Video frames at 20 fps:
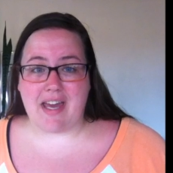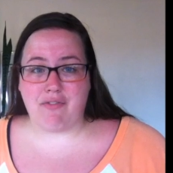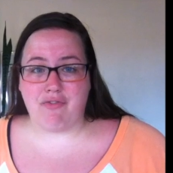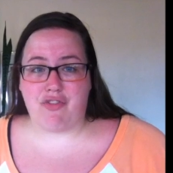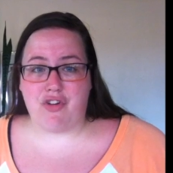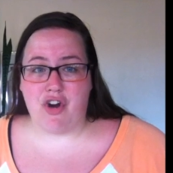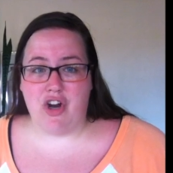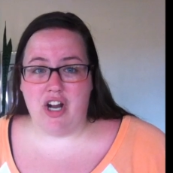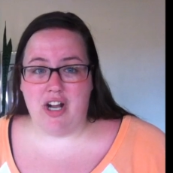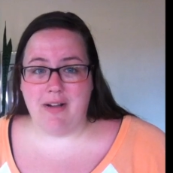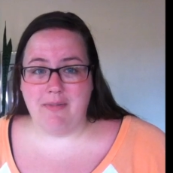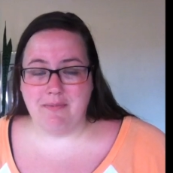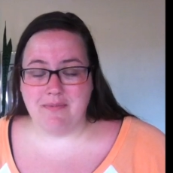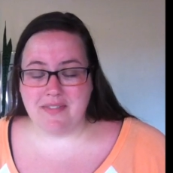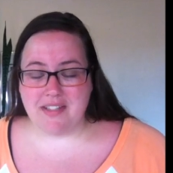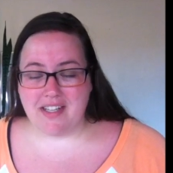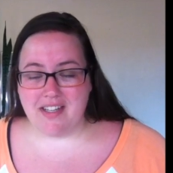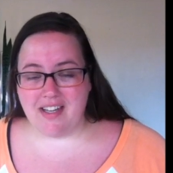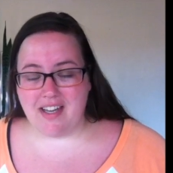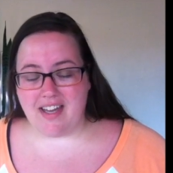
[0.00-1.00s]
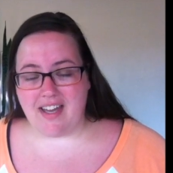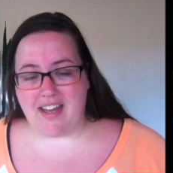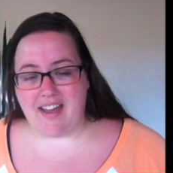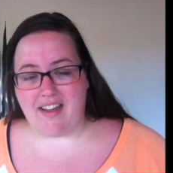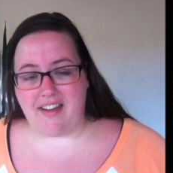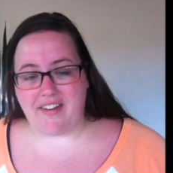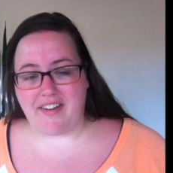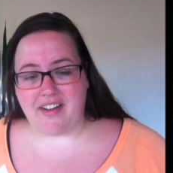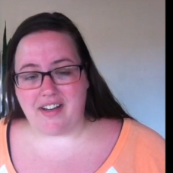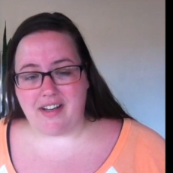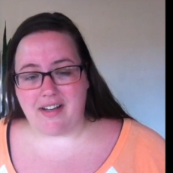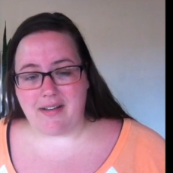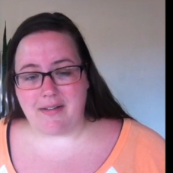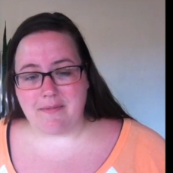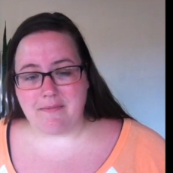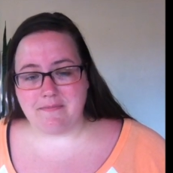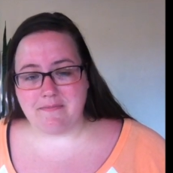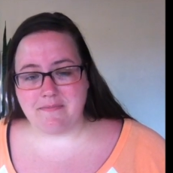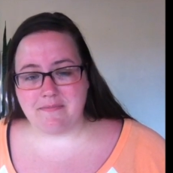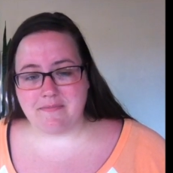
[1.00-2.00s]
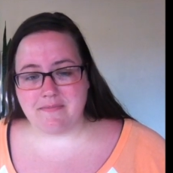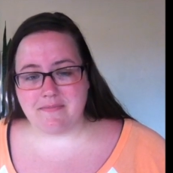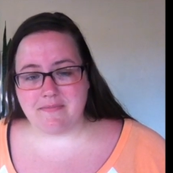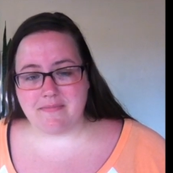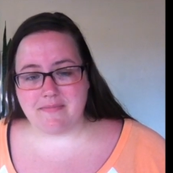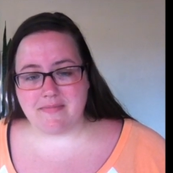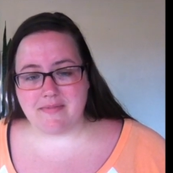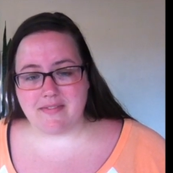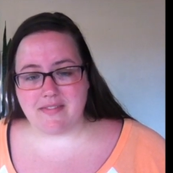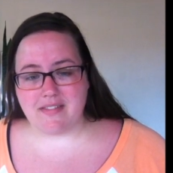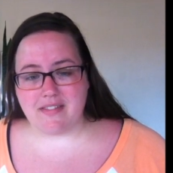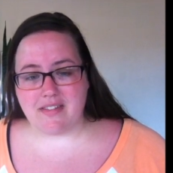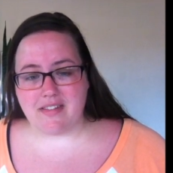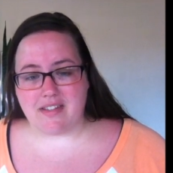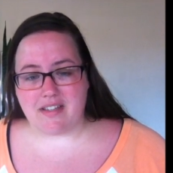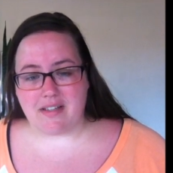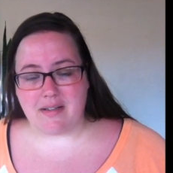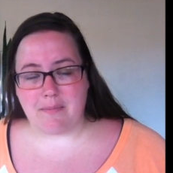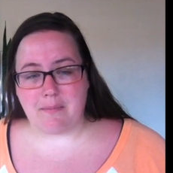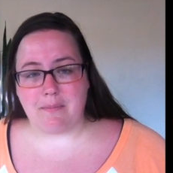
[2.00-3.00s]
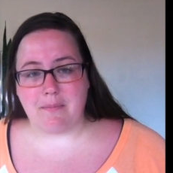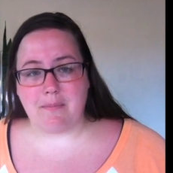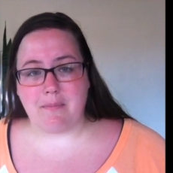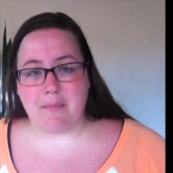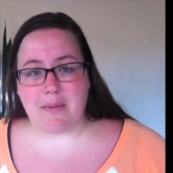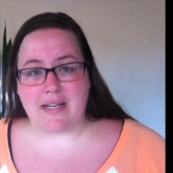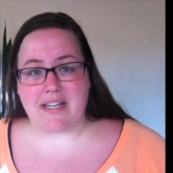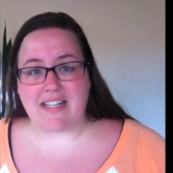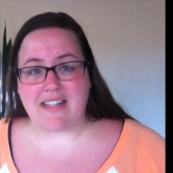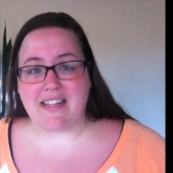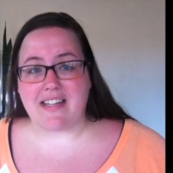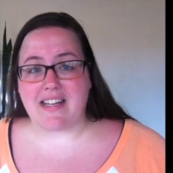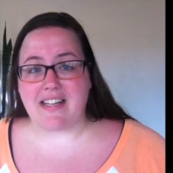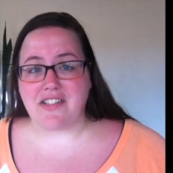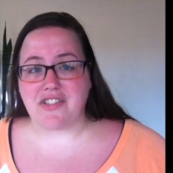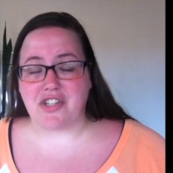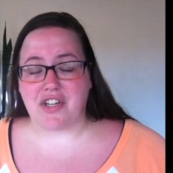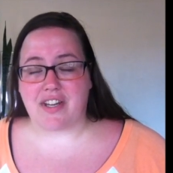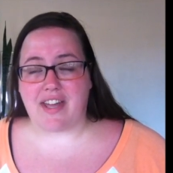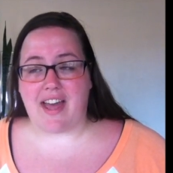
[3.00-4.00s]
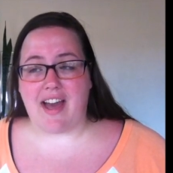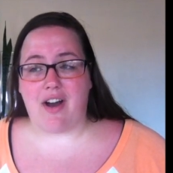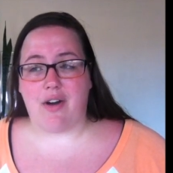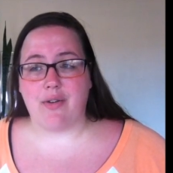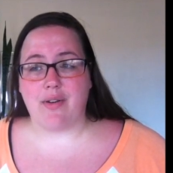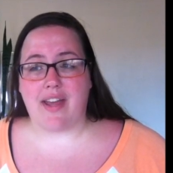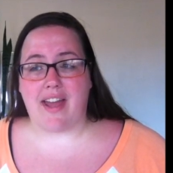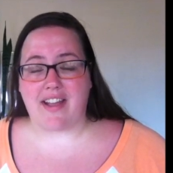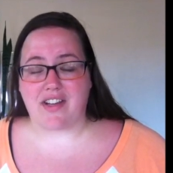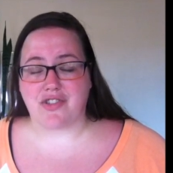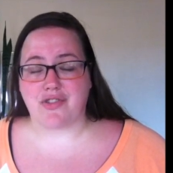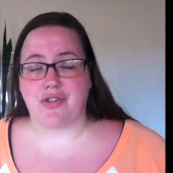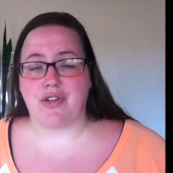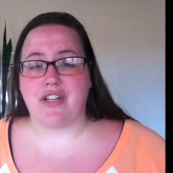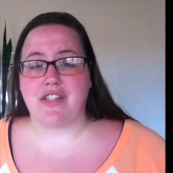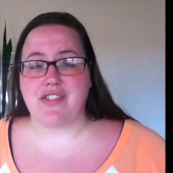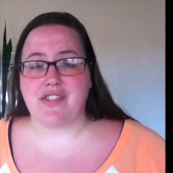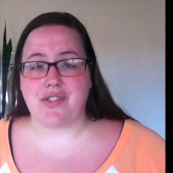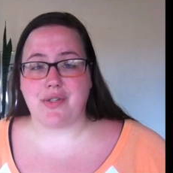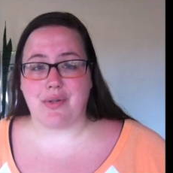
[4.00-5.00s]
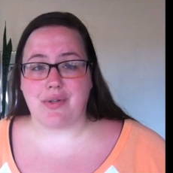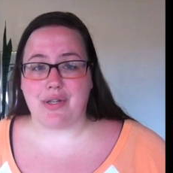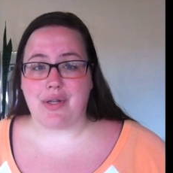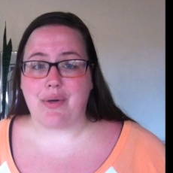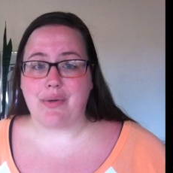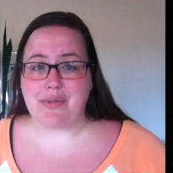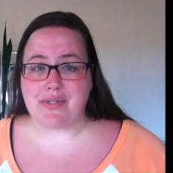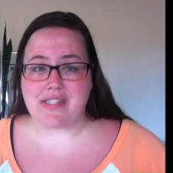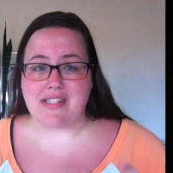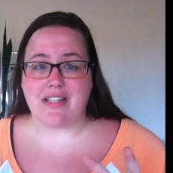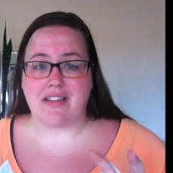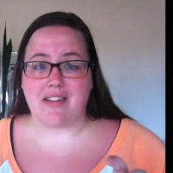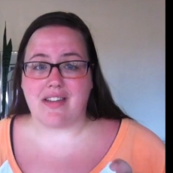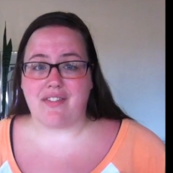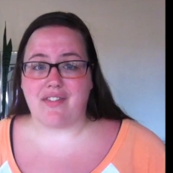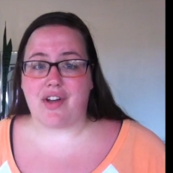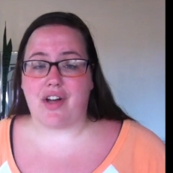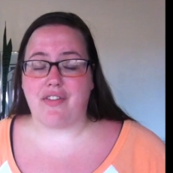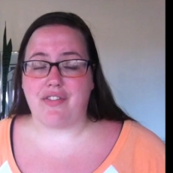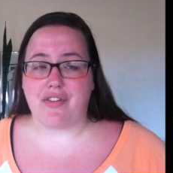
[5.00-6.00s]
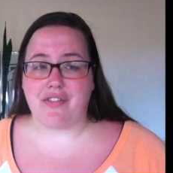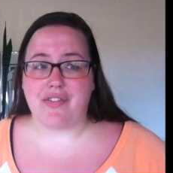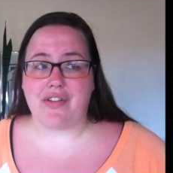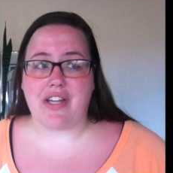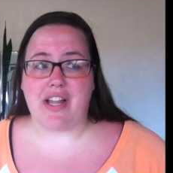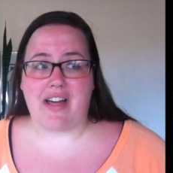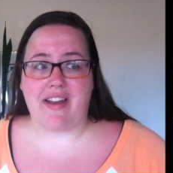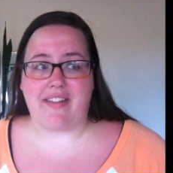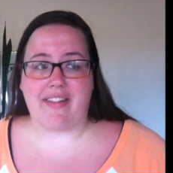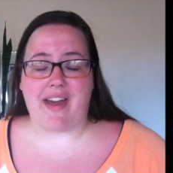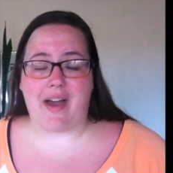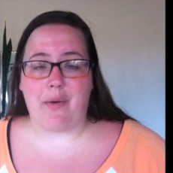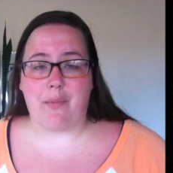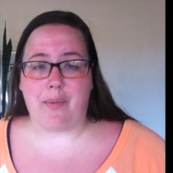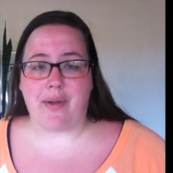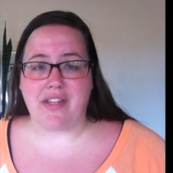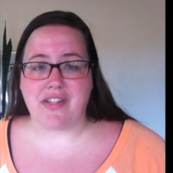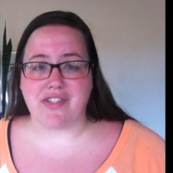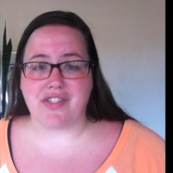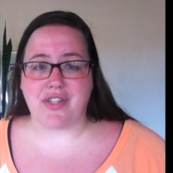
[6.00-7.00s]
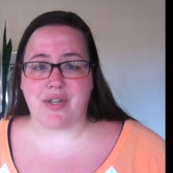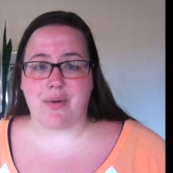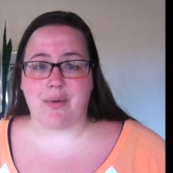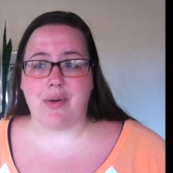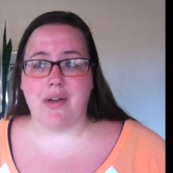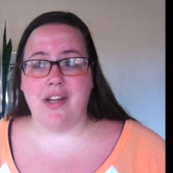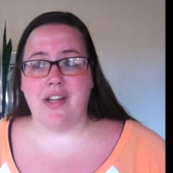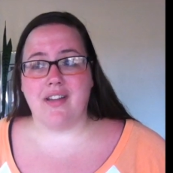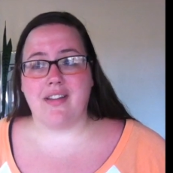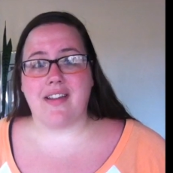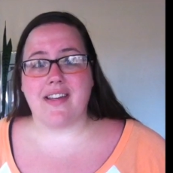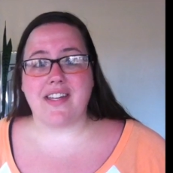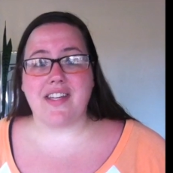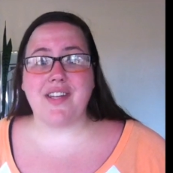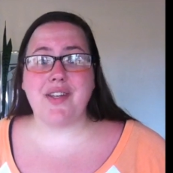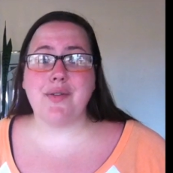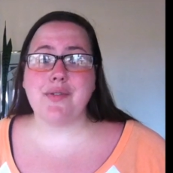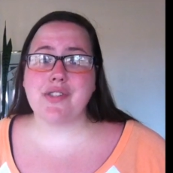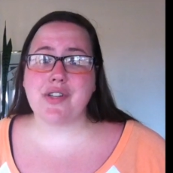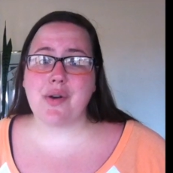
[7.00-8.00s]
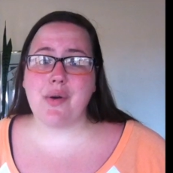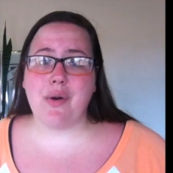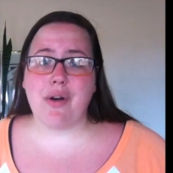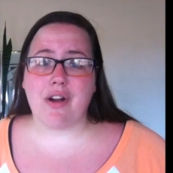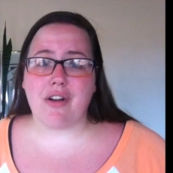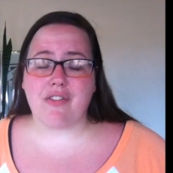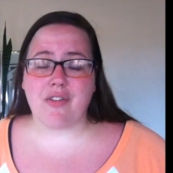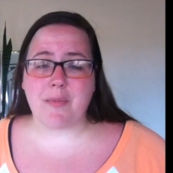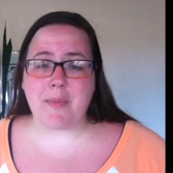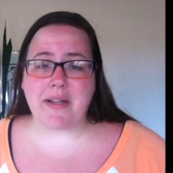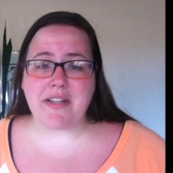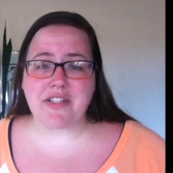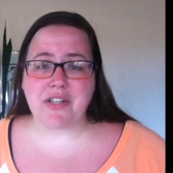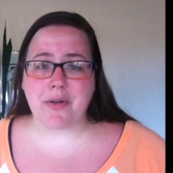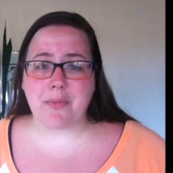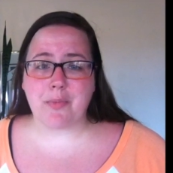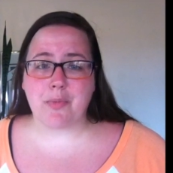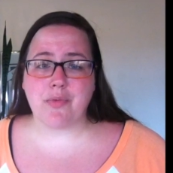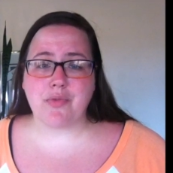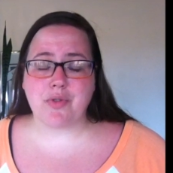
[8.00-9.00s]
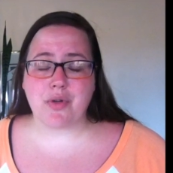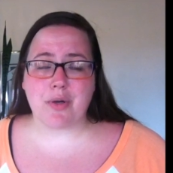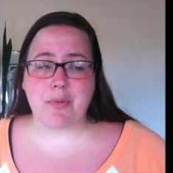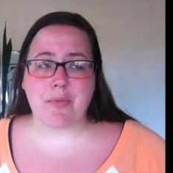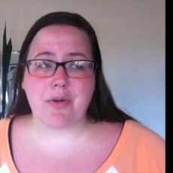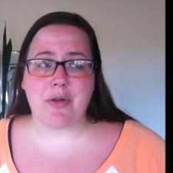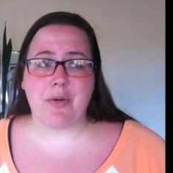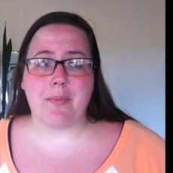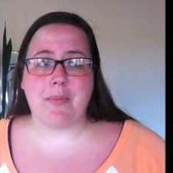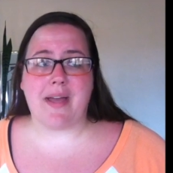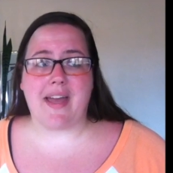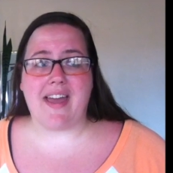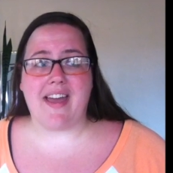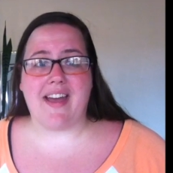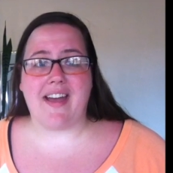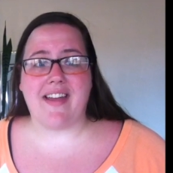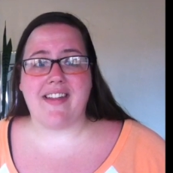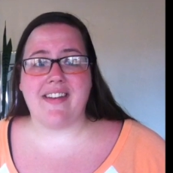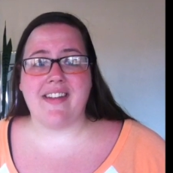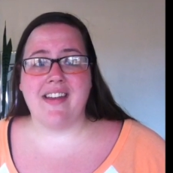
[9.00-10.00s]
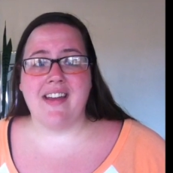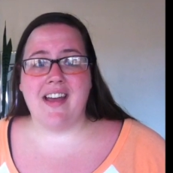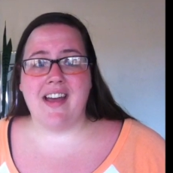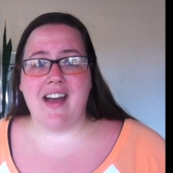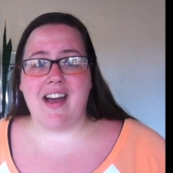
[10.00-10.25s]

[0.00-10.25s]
came from and um, the money that I took out extra in student loans to live off of, a lot of that went to like cute decor for my dorm, dorm room and